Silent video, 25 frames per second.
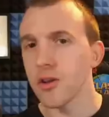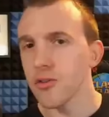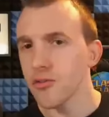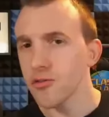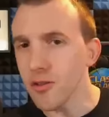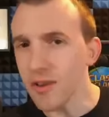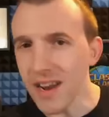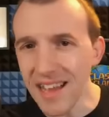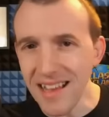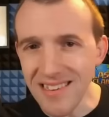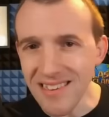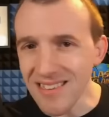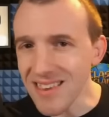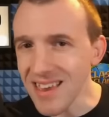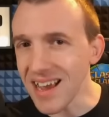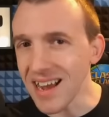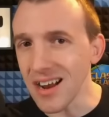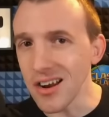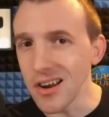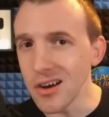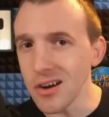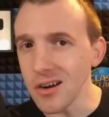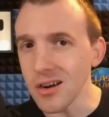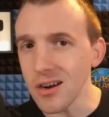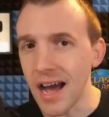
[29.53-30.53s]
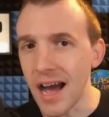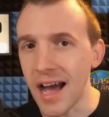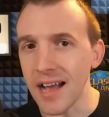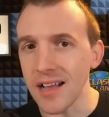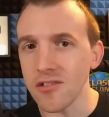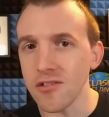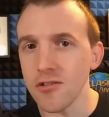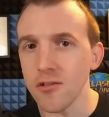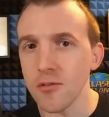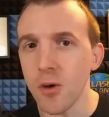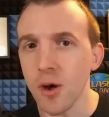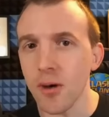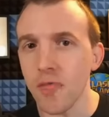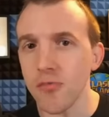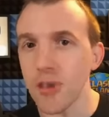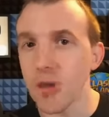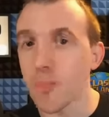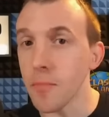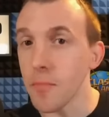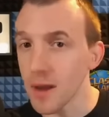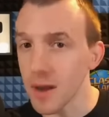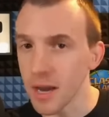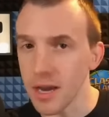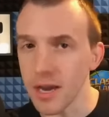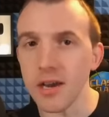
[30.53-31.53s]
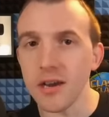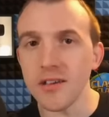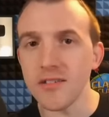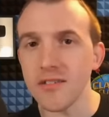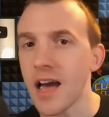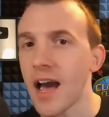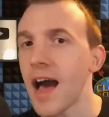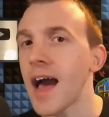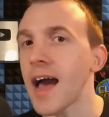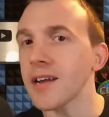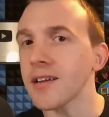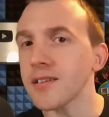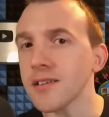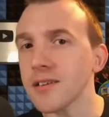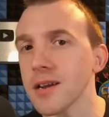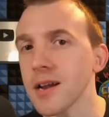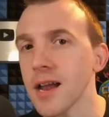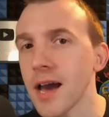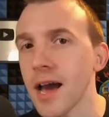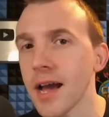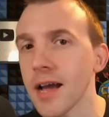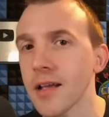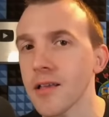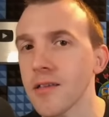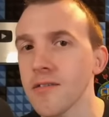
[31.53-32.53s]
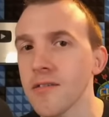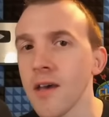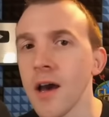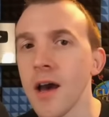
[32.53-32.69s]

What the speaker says: So let's take a look at some of the players and clans